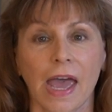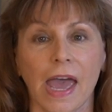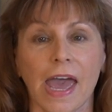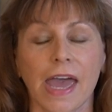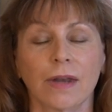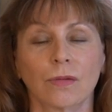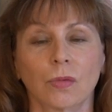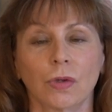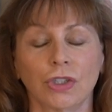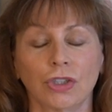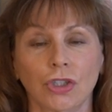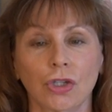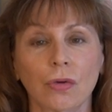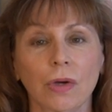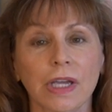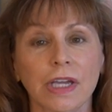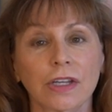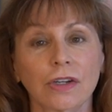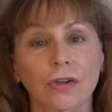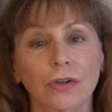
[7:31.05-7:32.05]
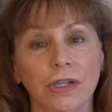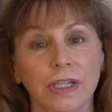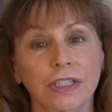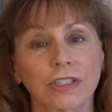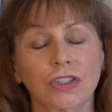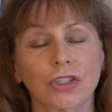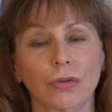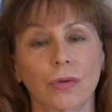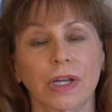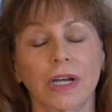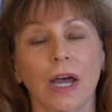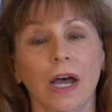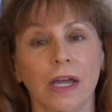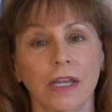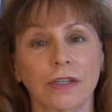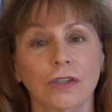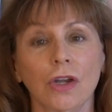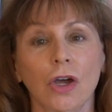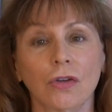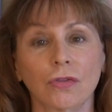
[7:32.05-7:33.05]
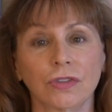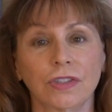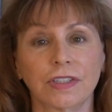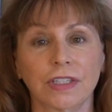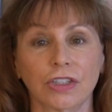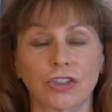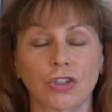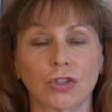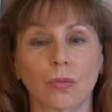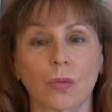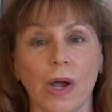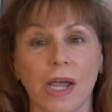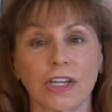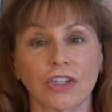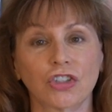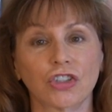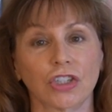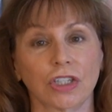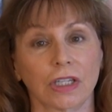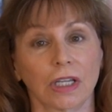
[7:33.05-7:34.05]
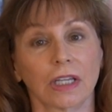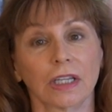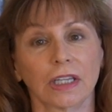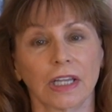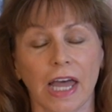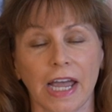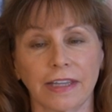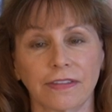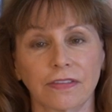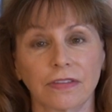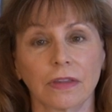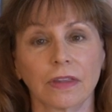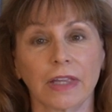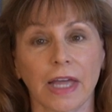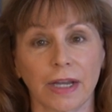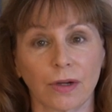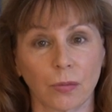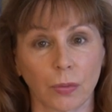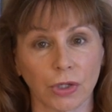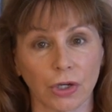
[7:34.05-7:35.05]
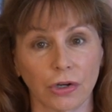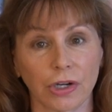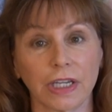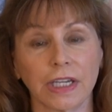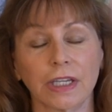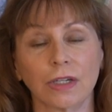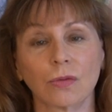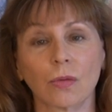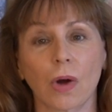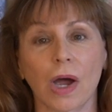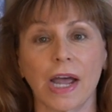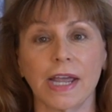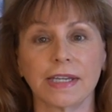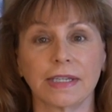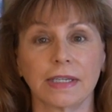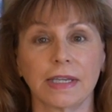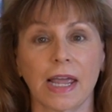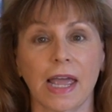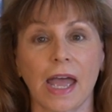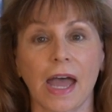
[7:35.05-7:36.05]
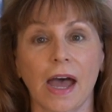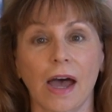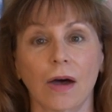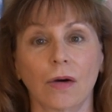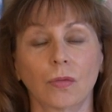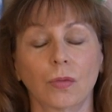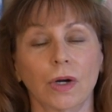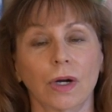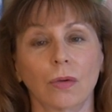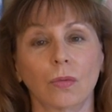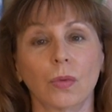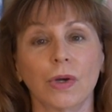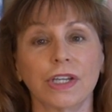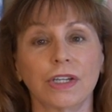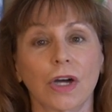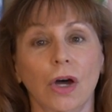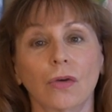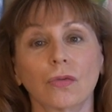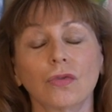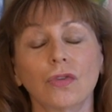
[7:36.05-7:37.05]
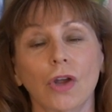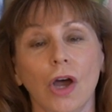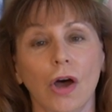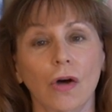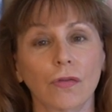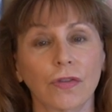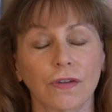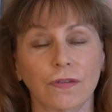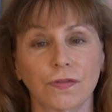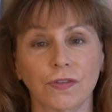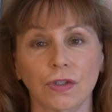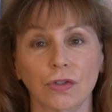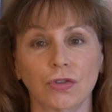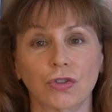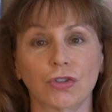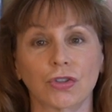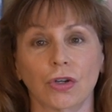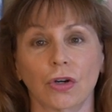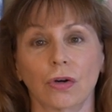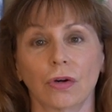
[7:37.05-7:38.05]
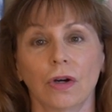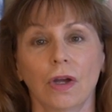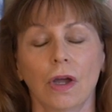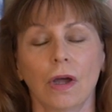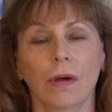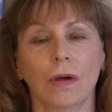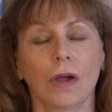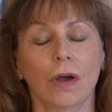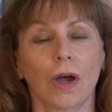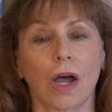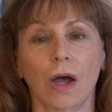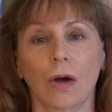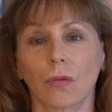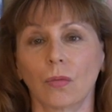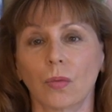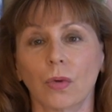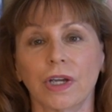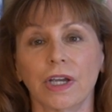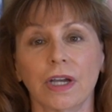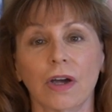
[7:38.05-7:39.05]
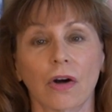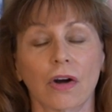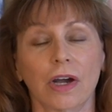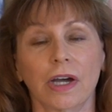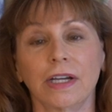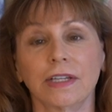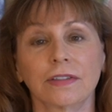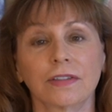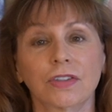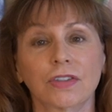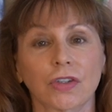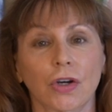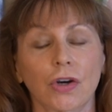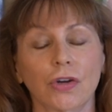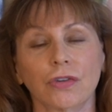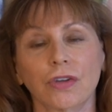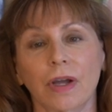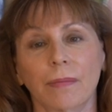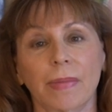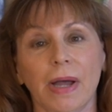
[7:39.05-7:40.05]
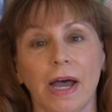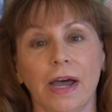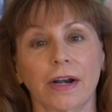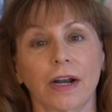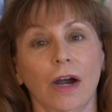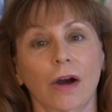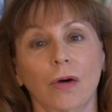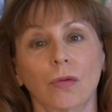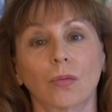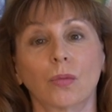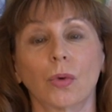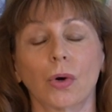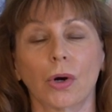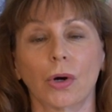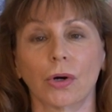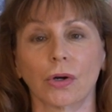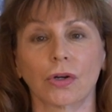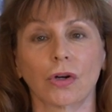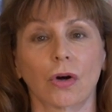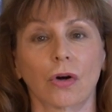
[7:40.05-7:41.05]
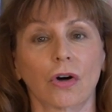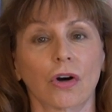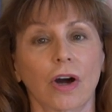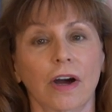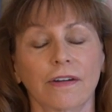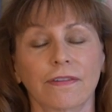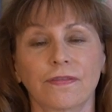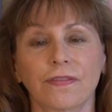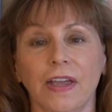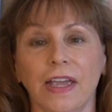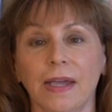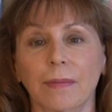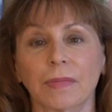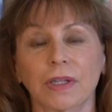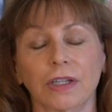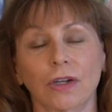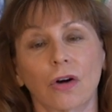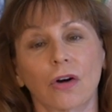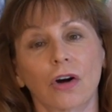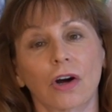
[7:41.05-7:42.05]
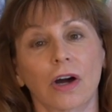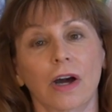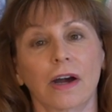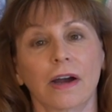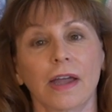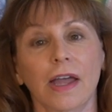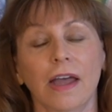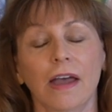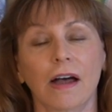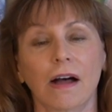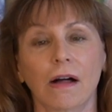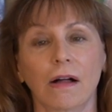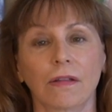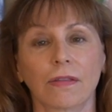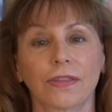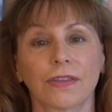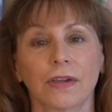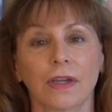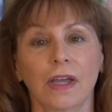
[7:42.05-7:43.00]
And when you enter into an unknown situation, like we are in right now, where we don't know the future, we are uncertain about our work or our family or our health,